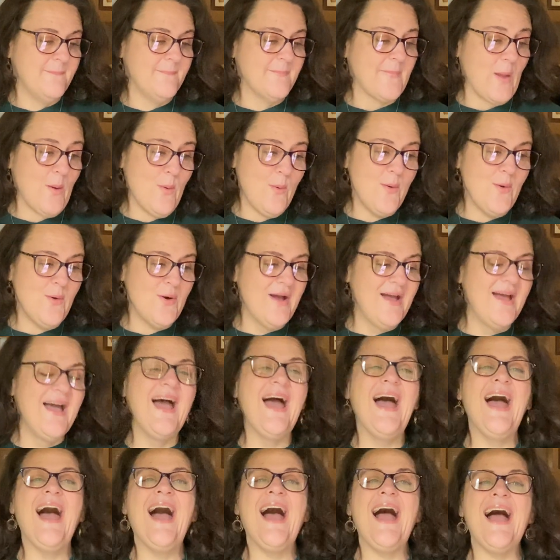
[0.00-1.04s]
Oh,
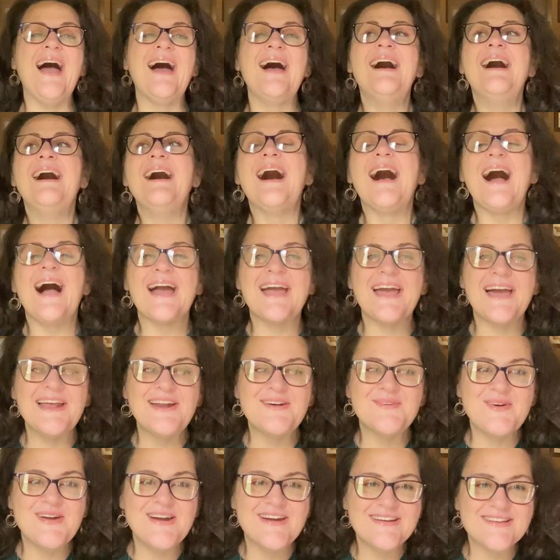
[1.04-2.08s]
I kind of
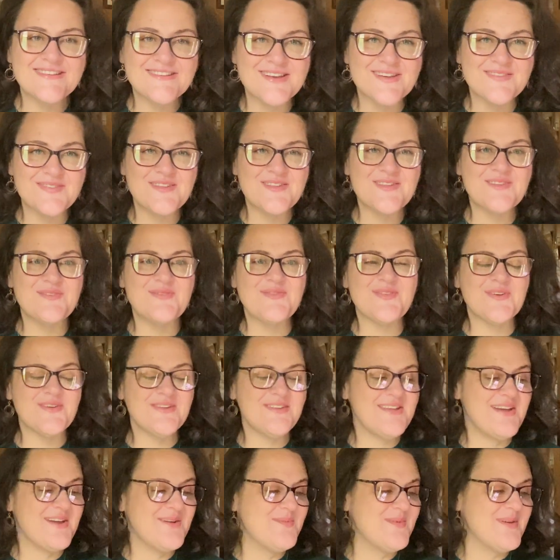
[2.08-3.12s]
wanted to start this the
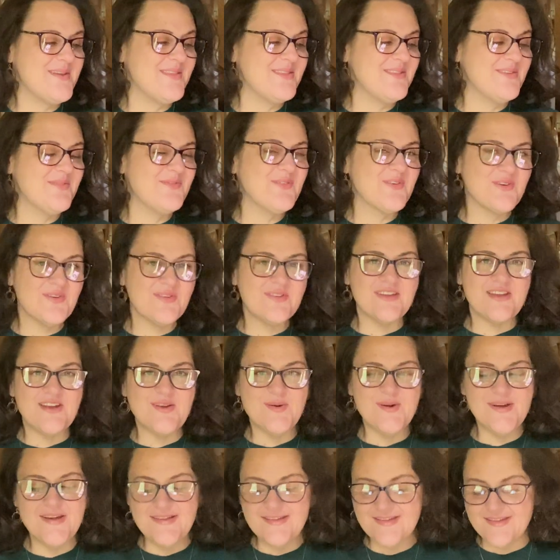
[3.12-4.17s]
first
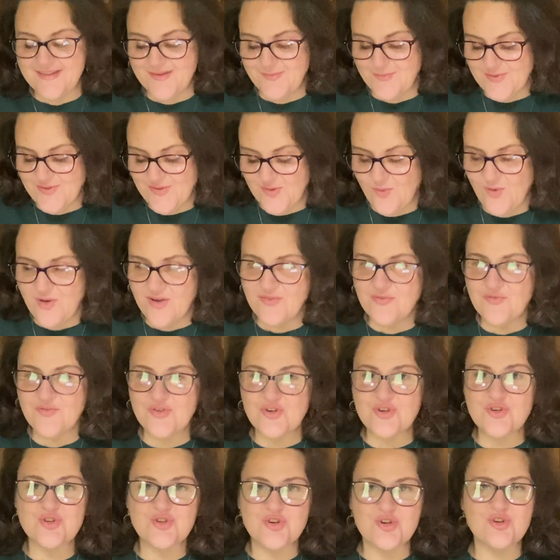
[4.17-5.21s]
anyways, because it was the one
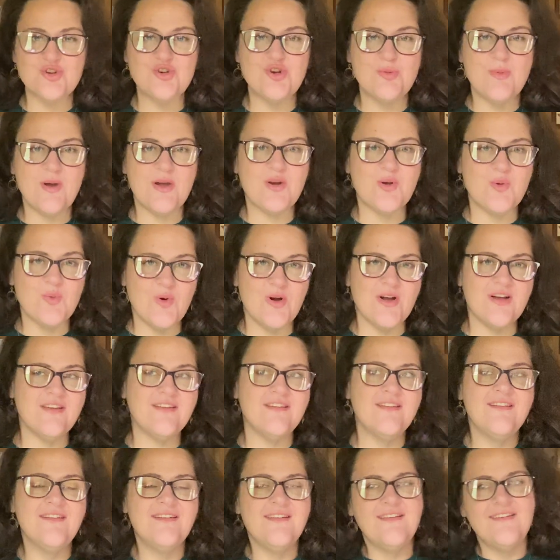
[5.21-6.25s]
for sure, no matter
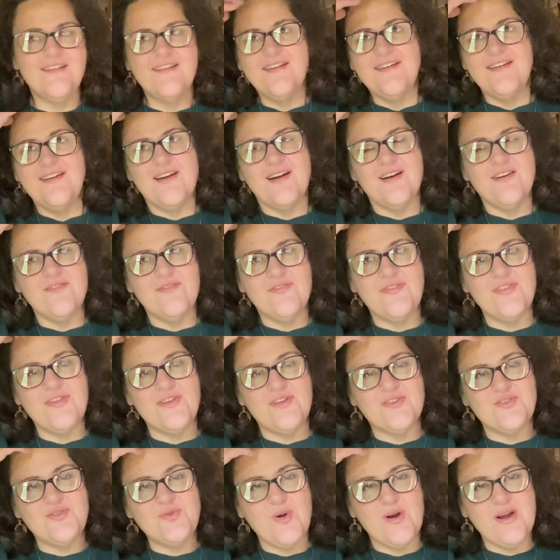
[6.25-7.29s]
what. Of
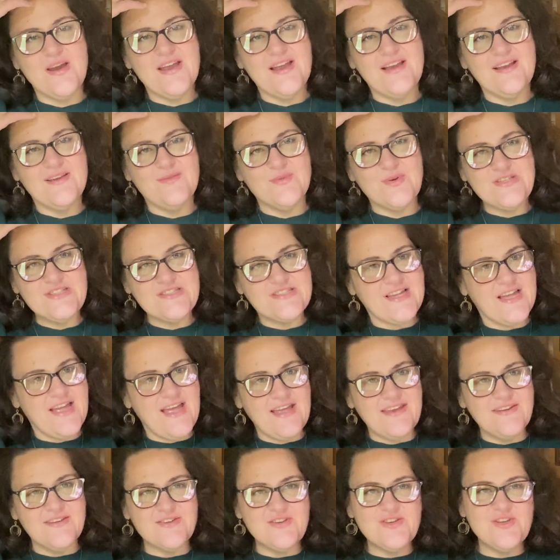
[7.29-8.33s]
the 20 witches I
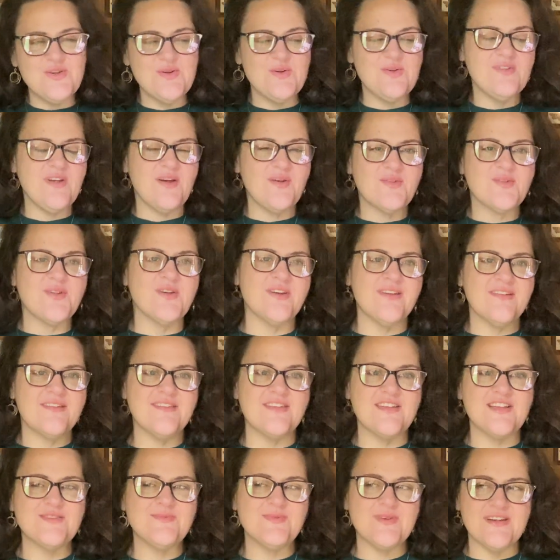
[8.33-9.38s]
had to choose, I was going to
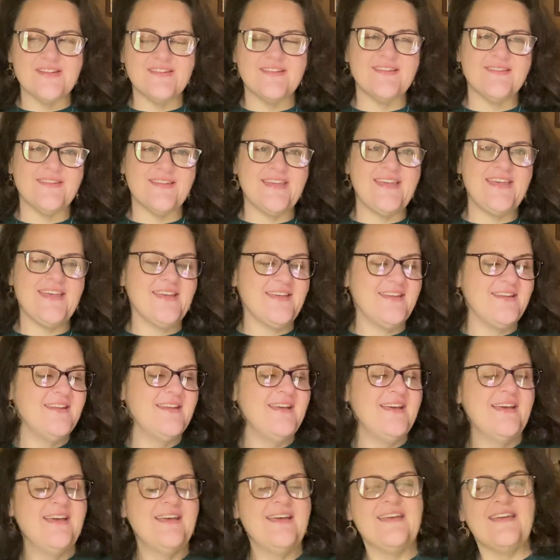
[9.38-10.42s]
stitch because it's a kit.
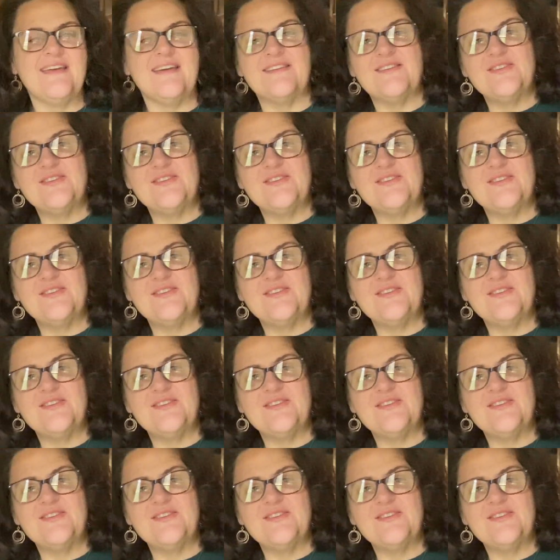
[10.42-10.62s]
It